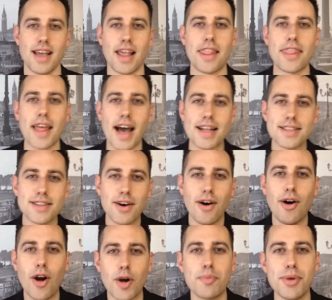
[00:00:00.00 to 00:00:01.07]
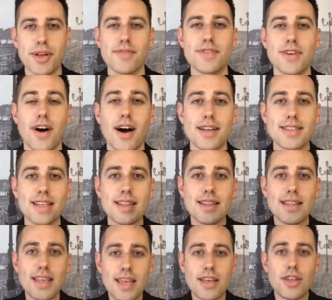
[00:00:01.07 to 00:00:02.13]
And that's the heartbeat of God, to
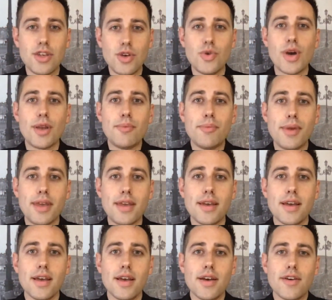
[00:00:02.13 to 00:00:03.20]
lead you and me